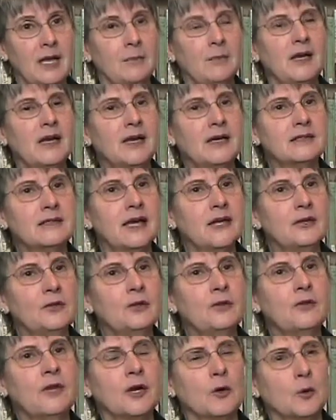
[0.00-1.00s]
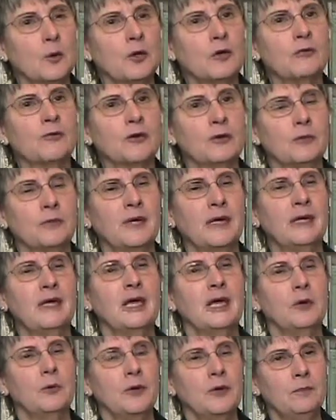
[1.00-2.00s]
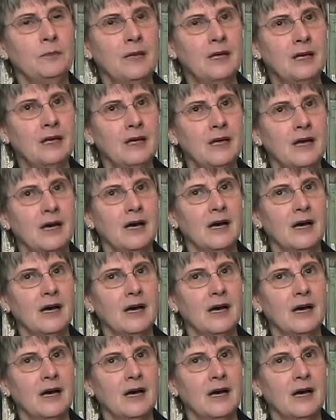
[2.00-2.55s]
because I knew their will for me would be